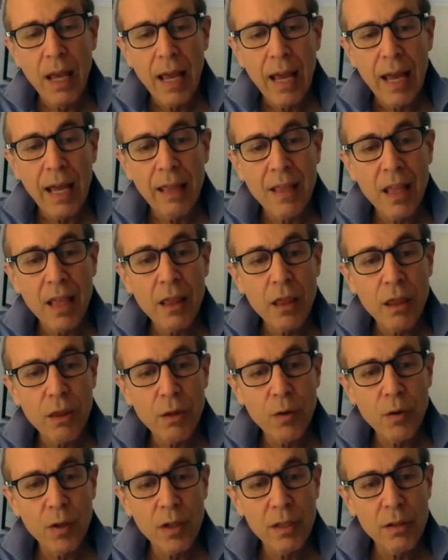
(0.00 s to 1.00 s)
And then
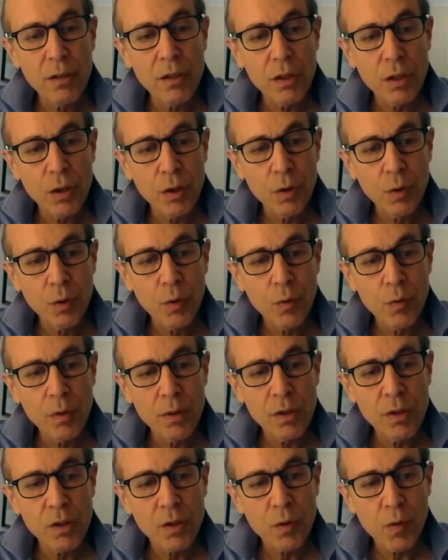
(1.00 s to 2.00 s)
third is to
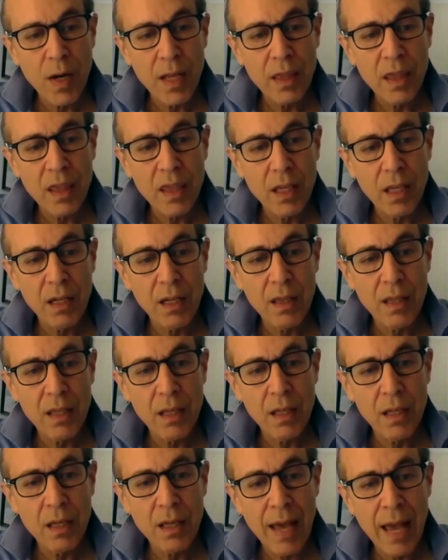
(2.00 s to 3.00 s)
strengthen
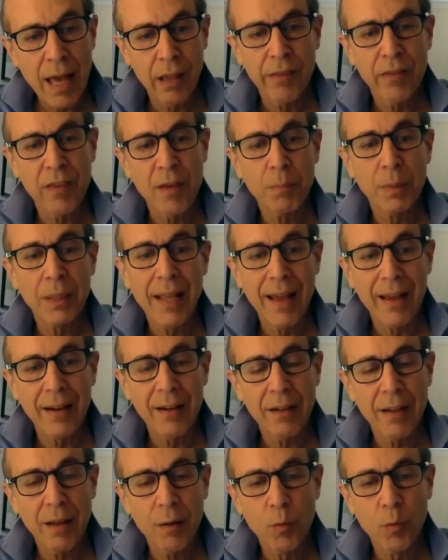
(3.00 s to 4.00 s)
the healthy planet
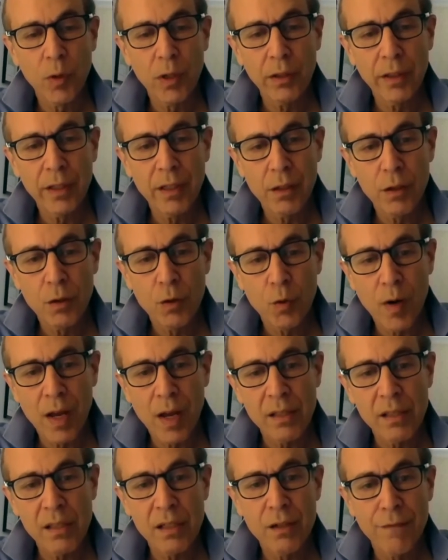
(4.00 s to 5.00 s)
and really
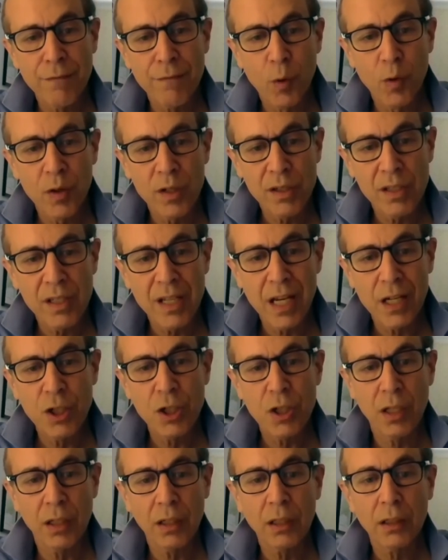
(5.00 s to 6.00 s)
address
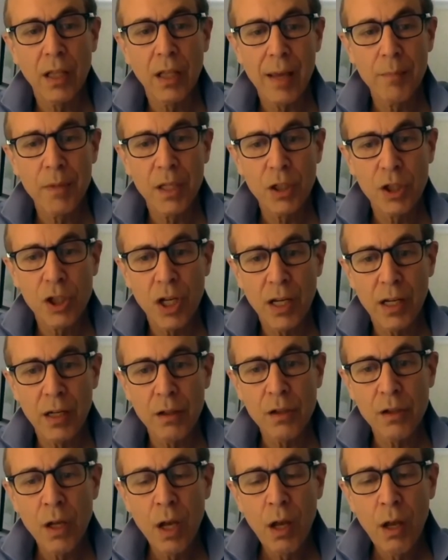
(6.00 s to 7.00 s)
deforestation and climate change.